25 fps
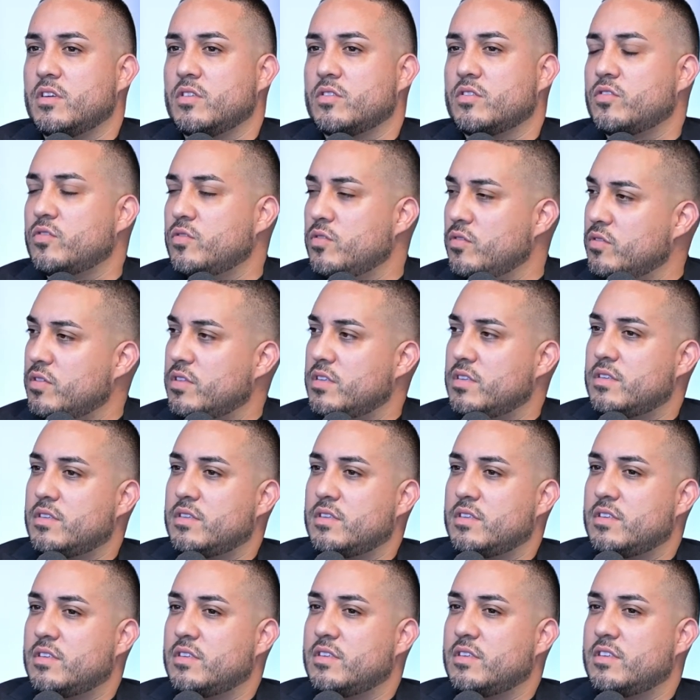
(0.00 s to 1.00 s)
truth
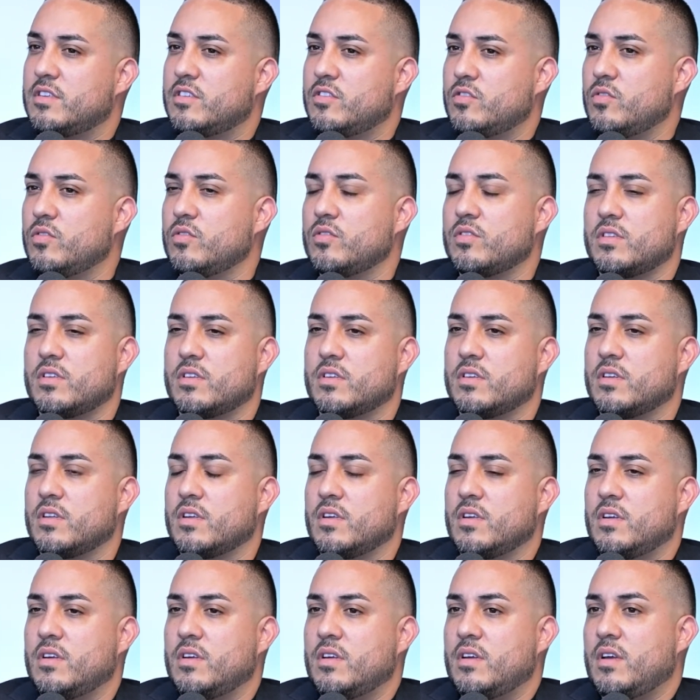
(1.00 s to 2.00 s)
is truth,
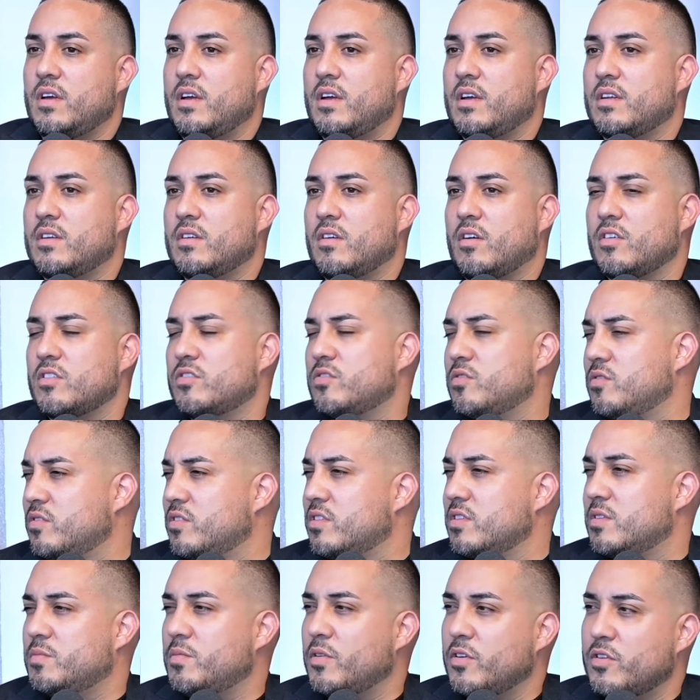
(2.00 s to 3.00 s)
and all
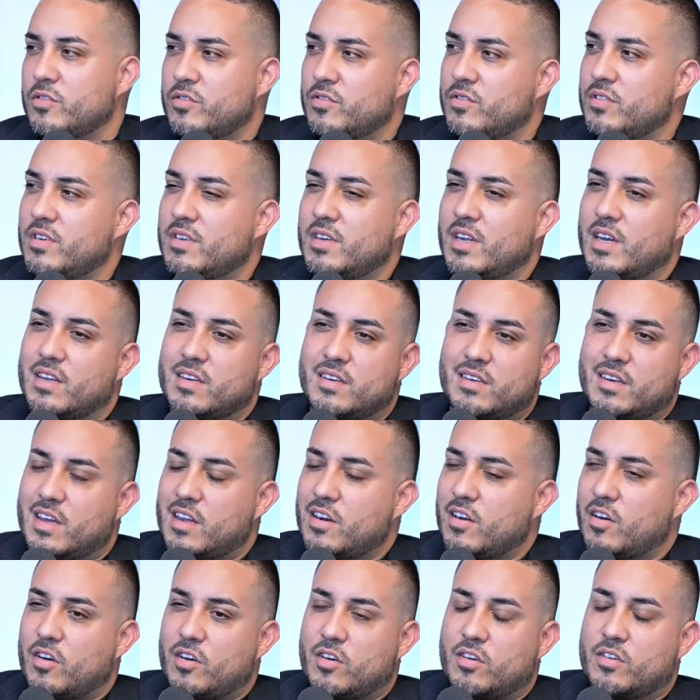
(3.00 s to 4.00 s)
truth is poetry.
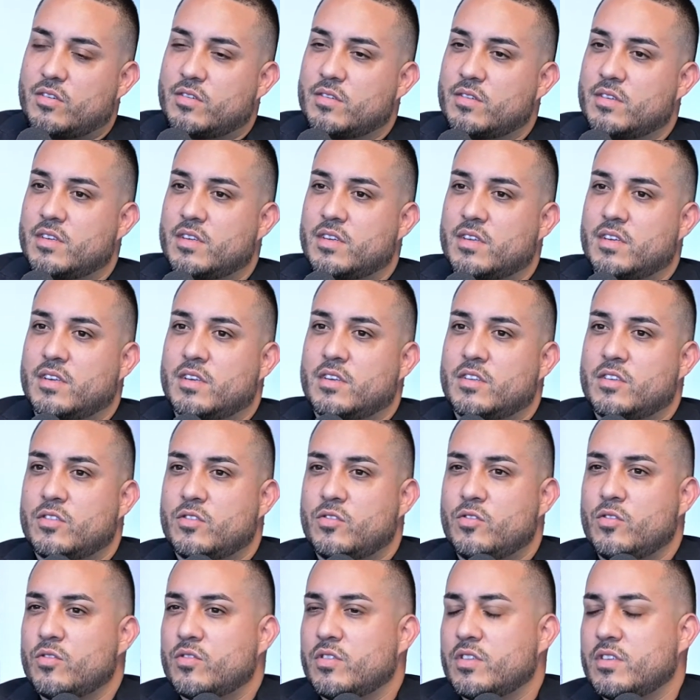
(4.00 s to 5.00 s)
Not all
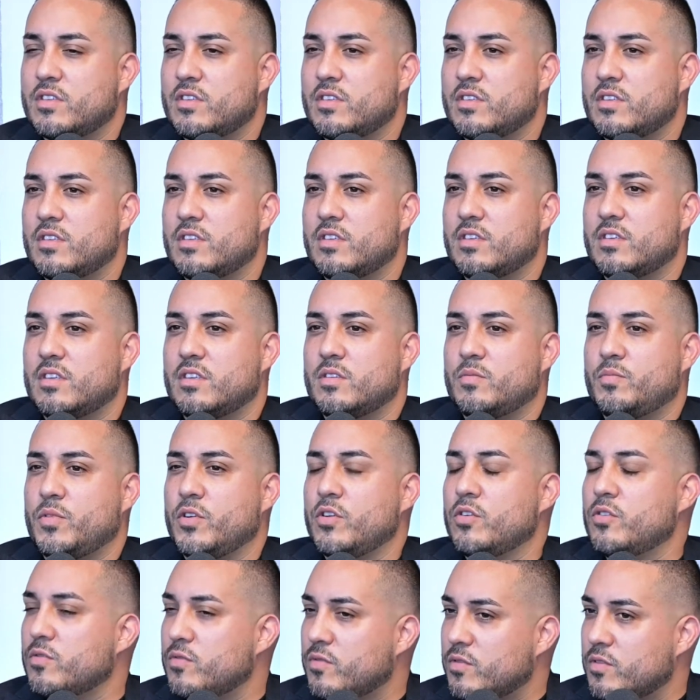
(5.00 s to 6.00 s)
truth is
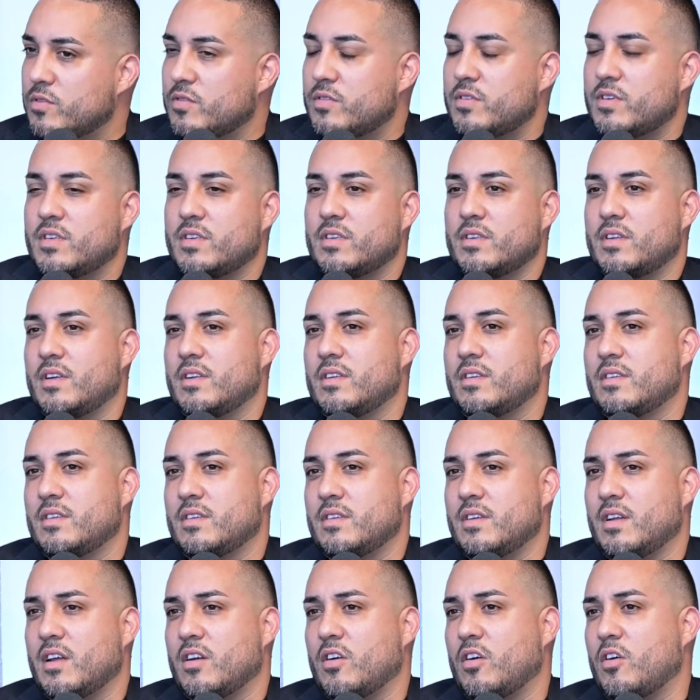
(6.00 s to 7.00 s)
beautiful,
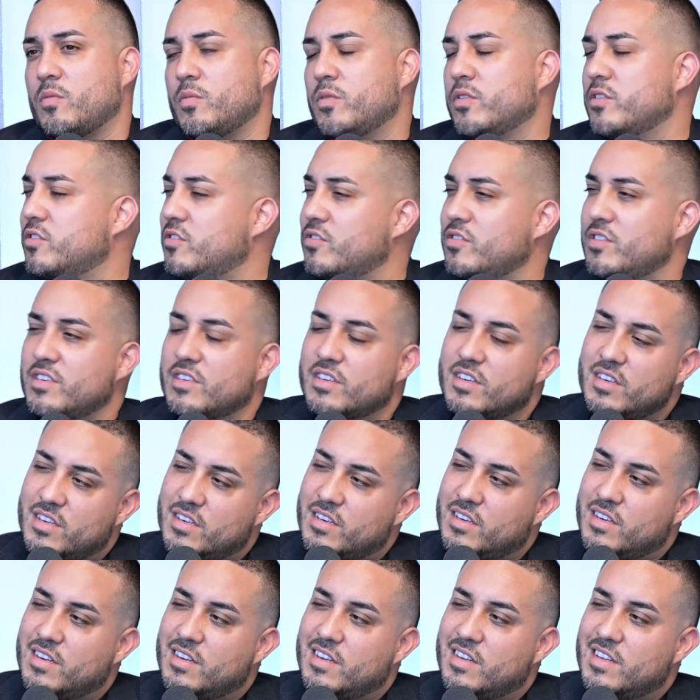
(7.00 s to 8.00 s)
and not all poetry is
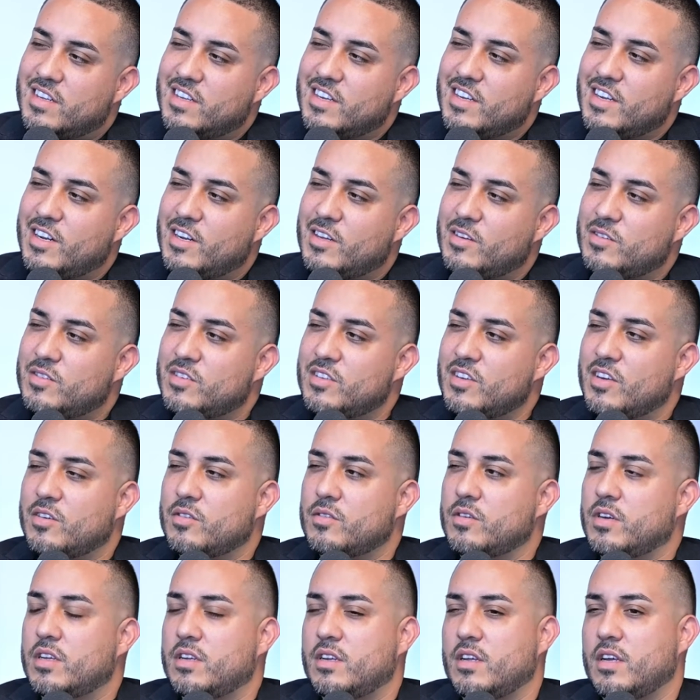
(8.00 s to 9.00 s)
good. So
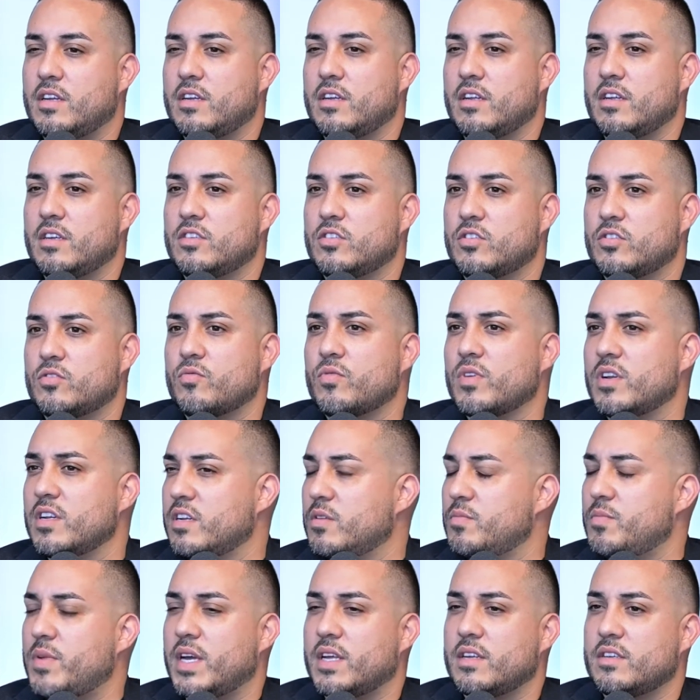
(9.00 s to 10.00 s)
it just really
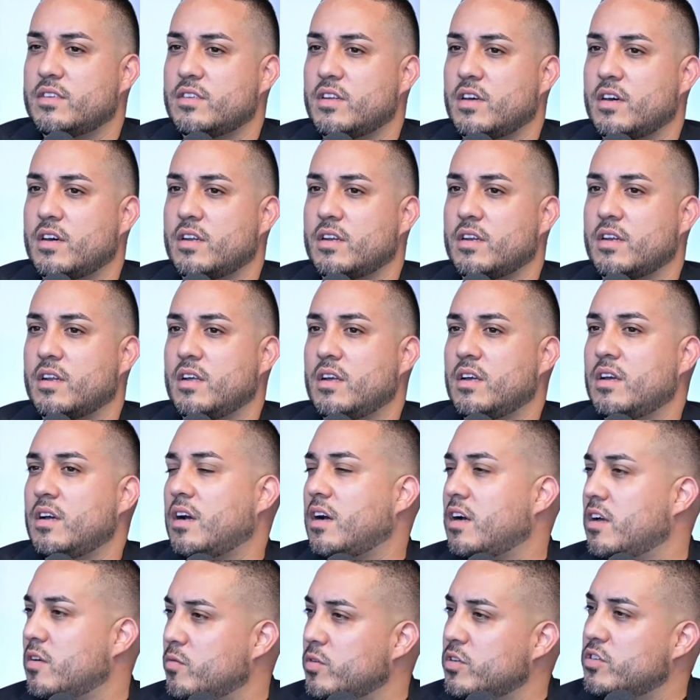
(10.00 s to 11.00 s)
depends on
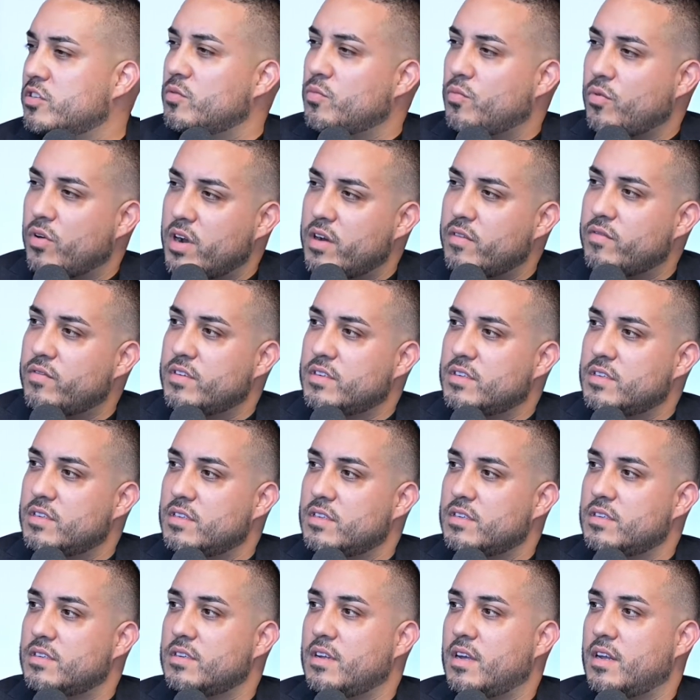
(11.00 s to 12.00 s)
what your preference
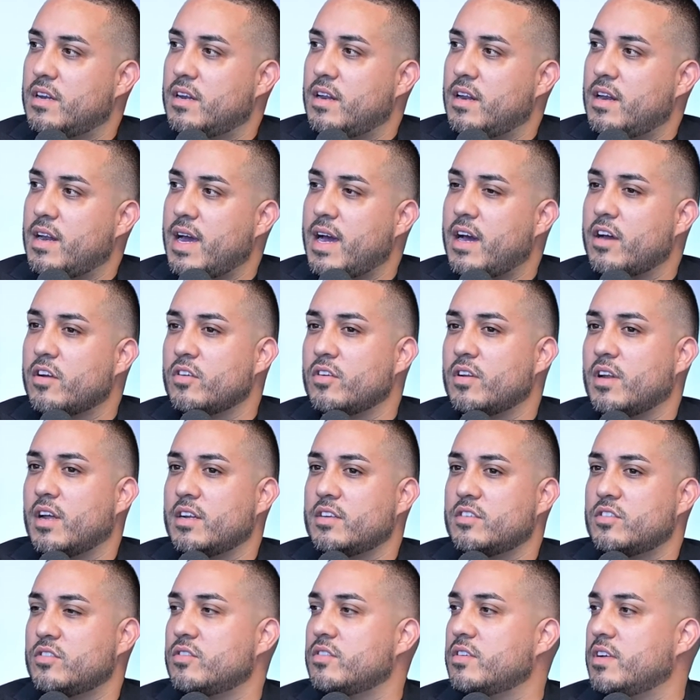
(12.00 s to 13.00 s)
is and how you
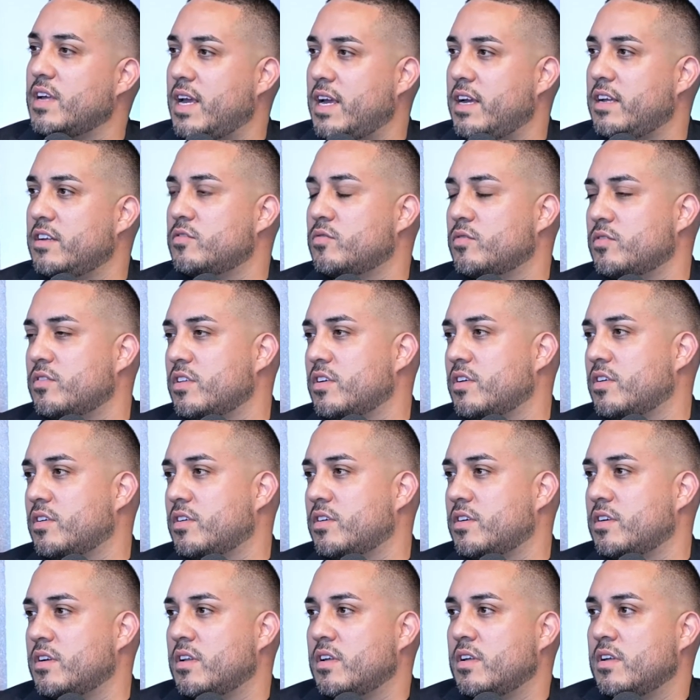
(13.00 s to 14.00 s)
like to engage with the
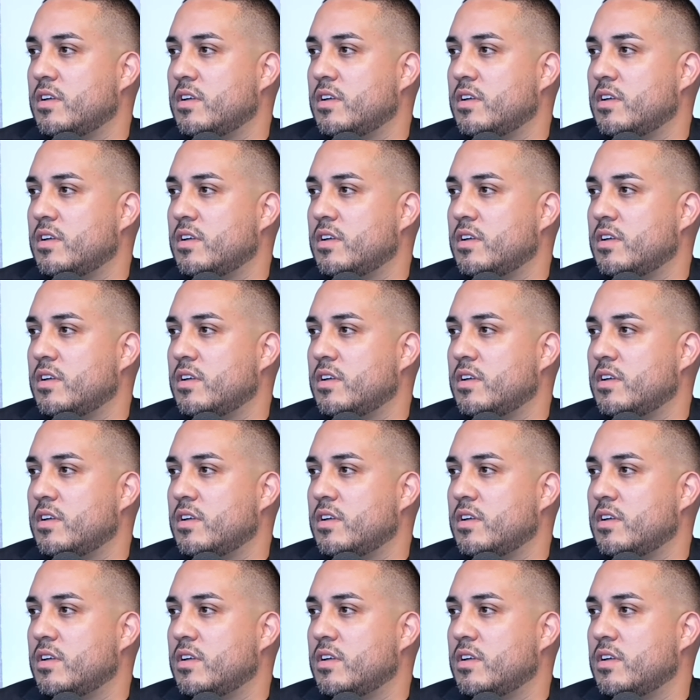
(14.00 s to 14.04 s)
art,